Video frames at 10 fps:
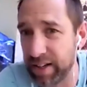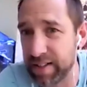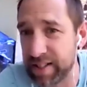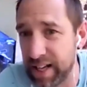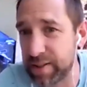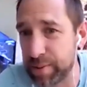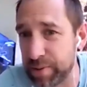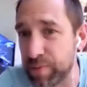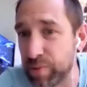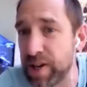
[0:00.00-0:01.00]
because this was
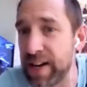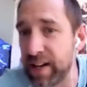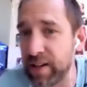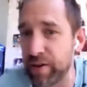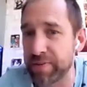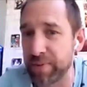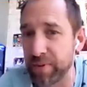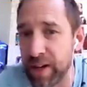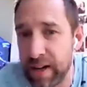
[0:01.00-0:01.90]
really useful,